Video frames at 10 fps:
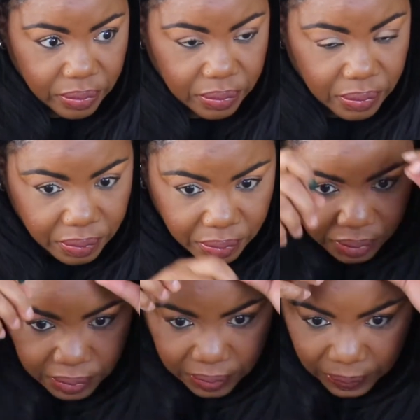
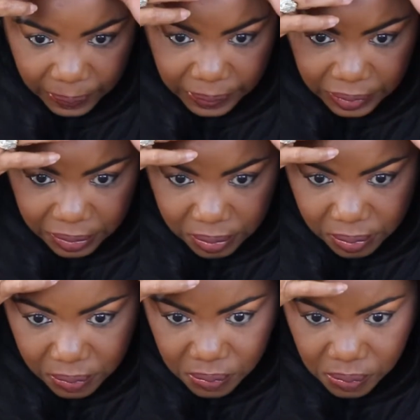
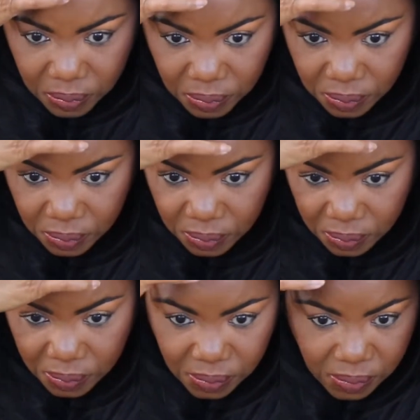
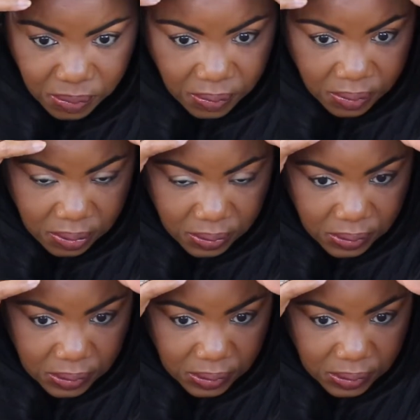No one is speaking in this clip.